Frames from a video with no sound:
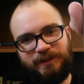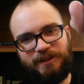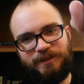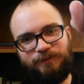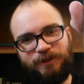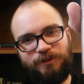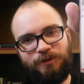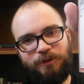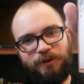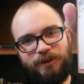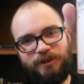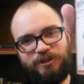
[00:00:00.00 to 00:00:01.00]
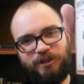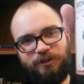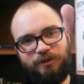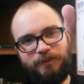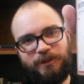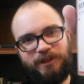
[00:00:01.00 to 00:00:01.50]
Like this Victorian
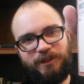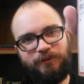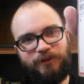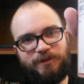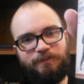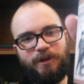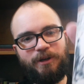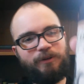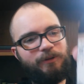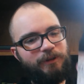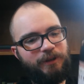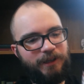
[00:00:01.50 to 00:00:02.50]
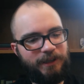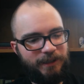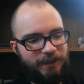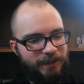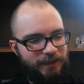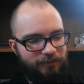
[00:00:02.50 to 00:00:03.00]
gentleman here with this barrel.
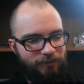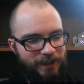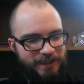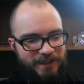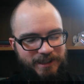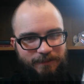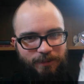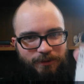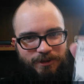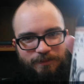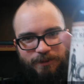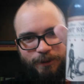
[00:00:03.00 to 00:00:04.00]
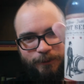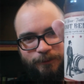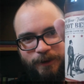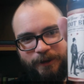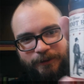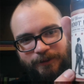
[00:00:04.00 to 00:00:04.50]
Is this supposed to be your
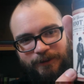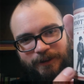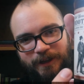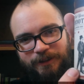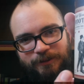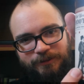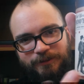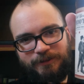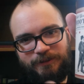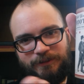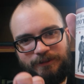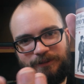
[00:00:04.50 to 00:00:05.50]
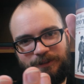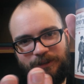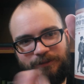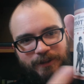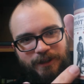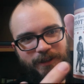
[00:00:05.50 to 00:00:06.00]
father? I don't
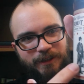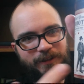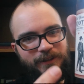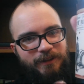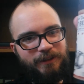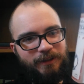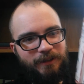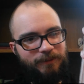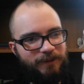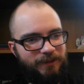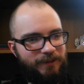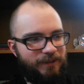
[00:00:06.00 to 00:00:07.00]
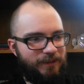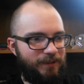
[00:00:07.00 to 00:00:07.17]
get it. I mean,